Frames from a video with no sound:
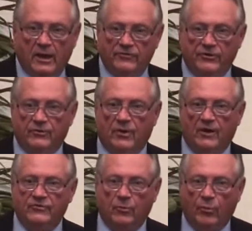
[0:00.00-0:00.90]
if she
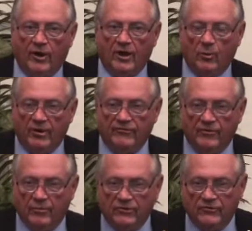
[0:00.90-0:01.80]
tries to break away
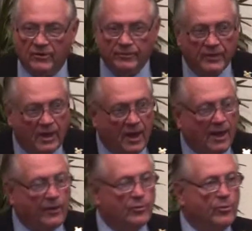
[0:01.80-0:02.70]
from Muslim,
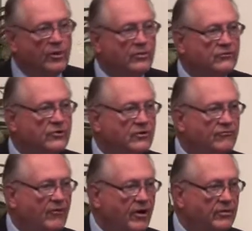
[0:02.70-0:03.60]
and her brothers and her
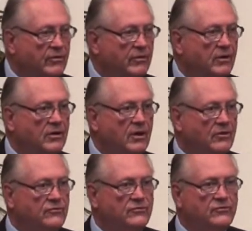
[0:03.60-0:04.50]
father and her
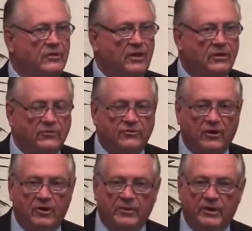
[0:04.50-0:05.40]
cousins and the others
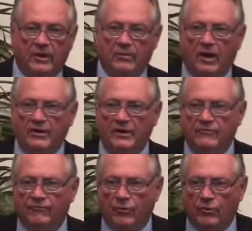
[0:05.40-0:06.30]
are going to come
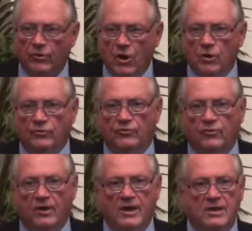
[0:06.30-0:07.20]
hunting for her to
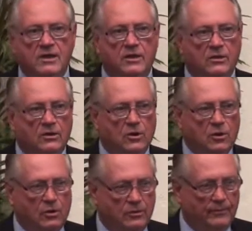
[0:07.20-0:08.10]
try and kill
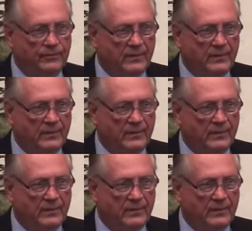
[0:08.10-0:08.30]
her.